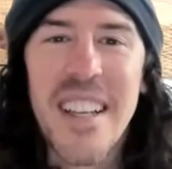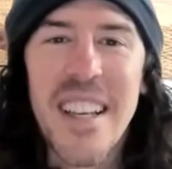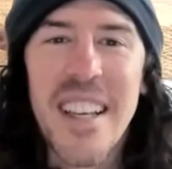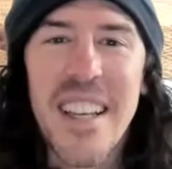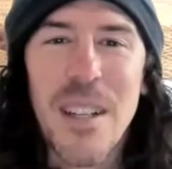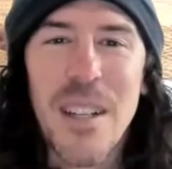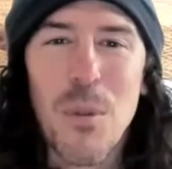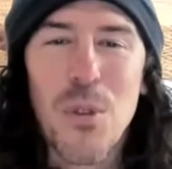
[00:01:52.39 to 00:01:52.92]

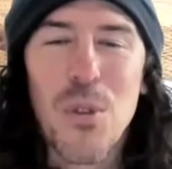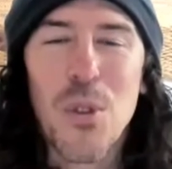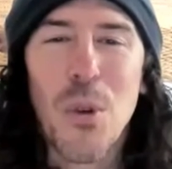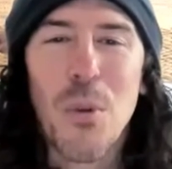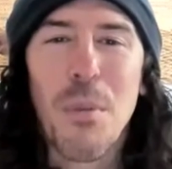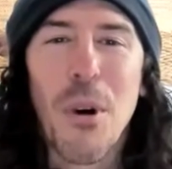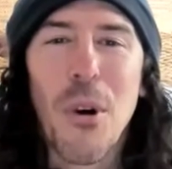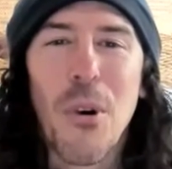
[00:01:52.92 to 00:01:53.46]
And it was
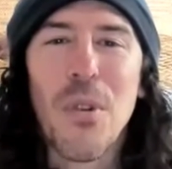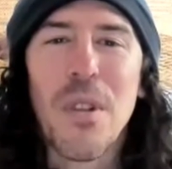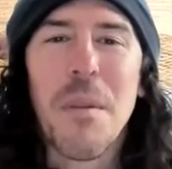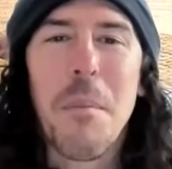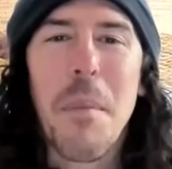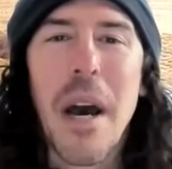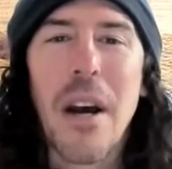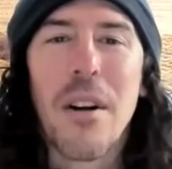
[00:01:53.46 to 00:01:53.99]
so potent
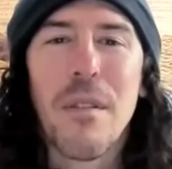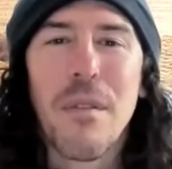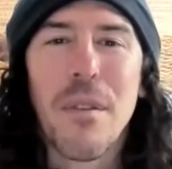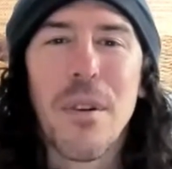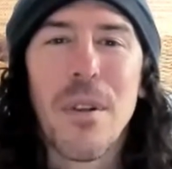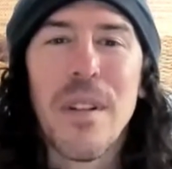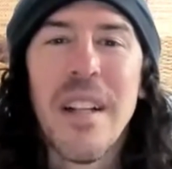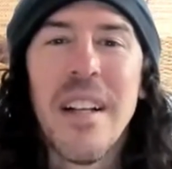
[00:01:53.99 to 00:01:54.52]
and
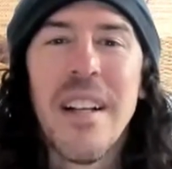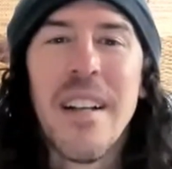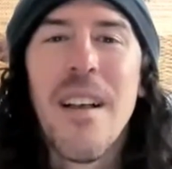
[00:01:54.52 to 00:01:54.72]
powerful